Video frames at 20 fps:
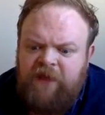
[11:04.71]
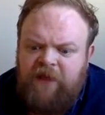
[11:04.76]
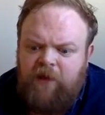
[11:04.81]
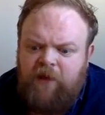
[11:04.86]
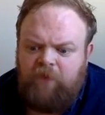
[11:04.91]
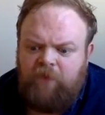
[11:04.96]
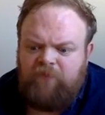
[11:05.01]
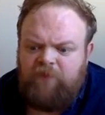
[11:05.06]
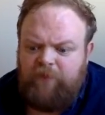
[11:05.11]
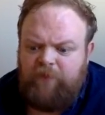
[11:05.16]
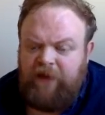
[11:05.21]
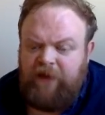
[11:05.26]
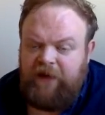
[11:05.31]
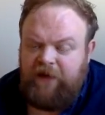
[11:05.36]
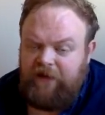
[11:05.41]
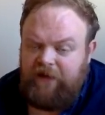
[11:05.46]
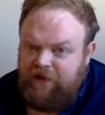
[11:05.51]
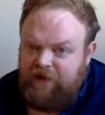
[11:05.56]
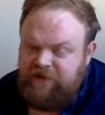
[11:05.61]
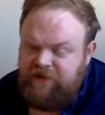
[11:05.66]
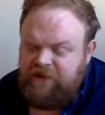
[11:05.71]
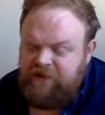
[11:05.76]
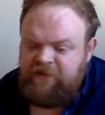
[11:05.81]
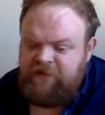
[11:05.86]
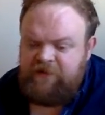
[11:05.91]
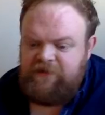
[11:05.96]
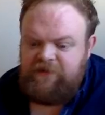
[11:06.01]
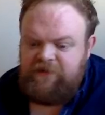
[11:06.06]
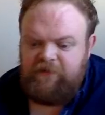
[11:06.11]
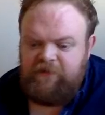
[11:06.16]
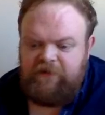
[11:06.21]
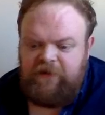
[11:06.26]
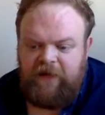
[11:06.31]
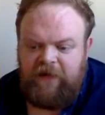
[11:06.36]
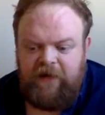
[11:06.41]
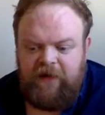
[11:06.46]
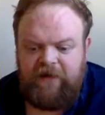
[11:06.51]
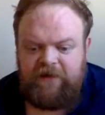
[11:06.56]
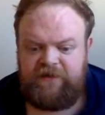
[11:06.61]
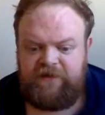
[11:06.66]
make one repeat lessons," thought
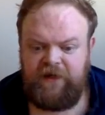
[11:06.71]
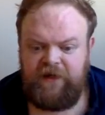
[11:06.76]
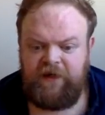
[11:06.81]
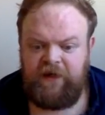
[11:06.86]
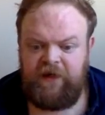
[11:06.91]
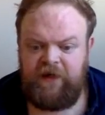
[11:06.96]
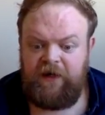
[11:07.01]
Alice.